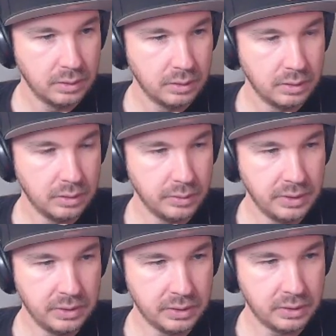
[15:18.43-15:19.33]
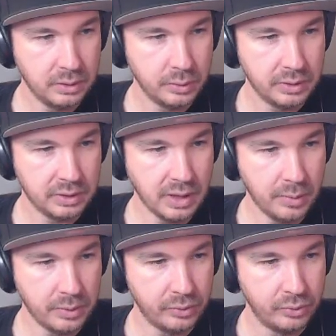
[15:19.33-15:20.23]
Now we can just load this guy
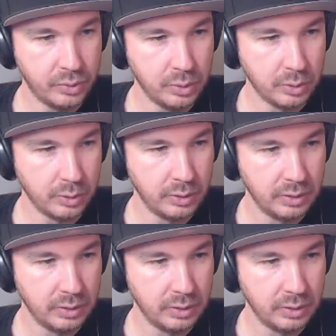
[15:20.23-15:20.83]
with 4.